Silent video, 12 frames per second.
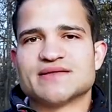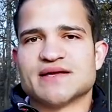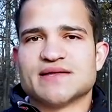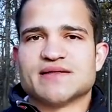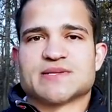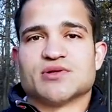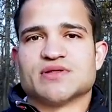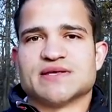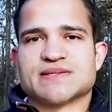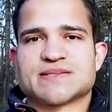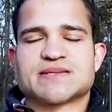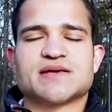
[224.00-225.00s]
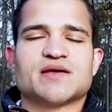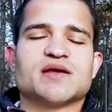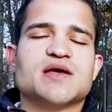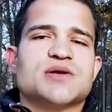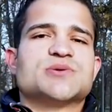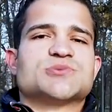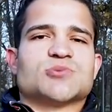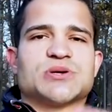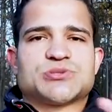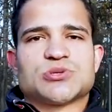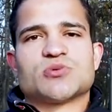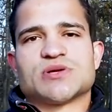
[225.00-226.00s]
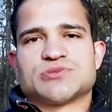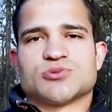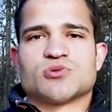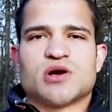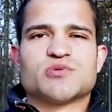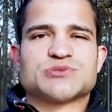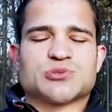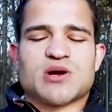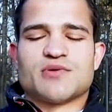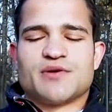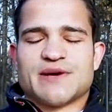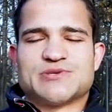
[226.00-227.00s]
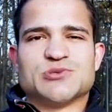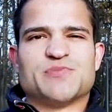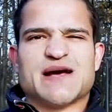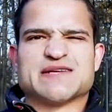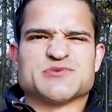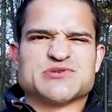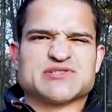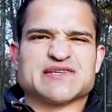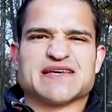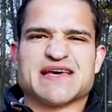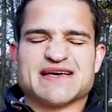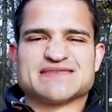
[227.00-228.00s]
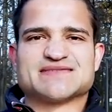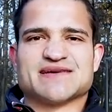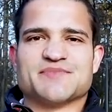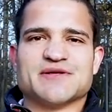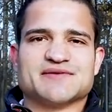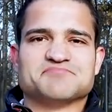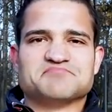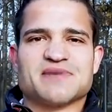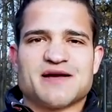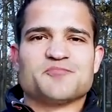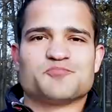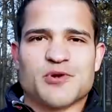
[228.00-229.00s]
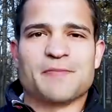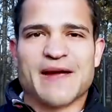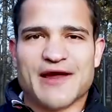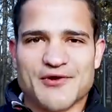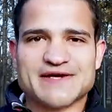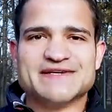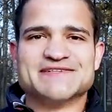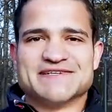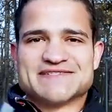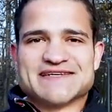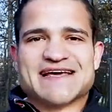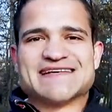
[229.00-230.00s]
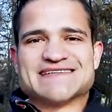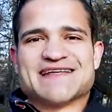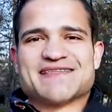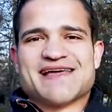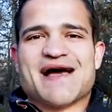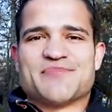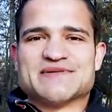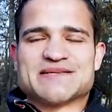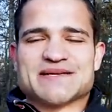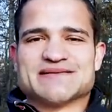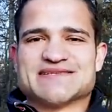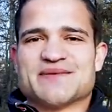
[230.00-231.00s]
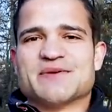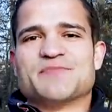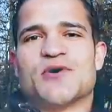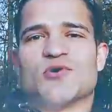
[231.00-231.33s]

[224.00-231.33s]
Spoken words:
did they still need to see it? So I showed it to her. I always travel on my two passports just in case. I'm prepared, just in case anything happens, like the time in